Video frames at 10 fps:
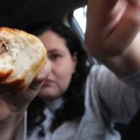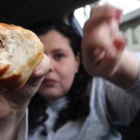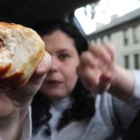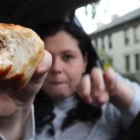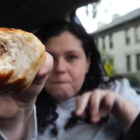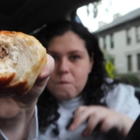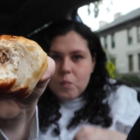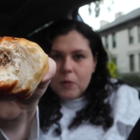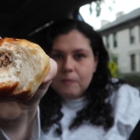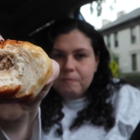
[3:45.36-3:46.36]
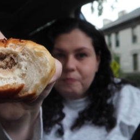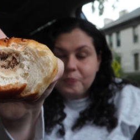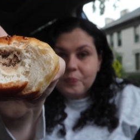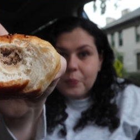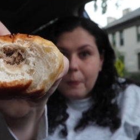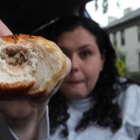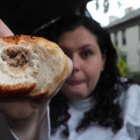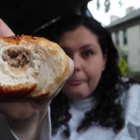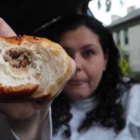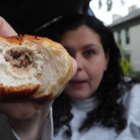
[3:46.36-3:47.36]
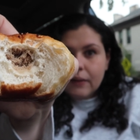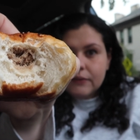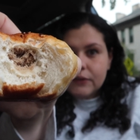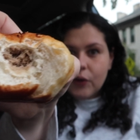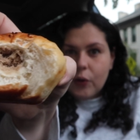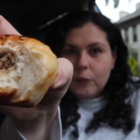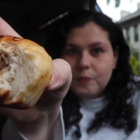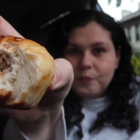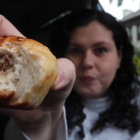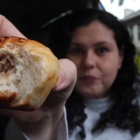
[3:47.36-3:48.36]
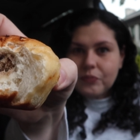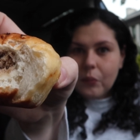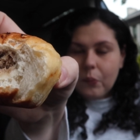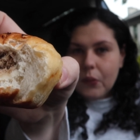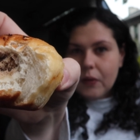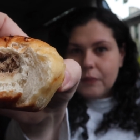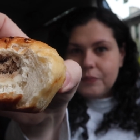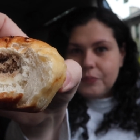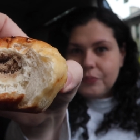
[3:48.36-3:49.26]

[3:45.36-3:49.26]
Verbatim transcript: You got another. You gotta take another bite that gets more of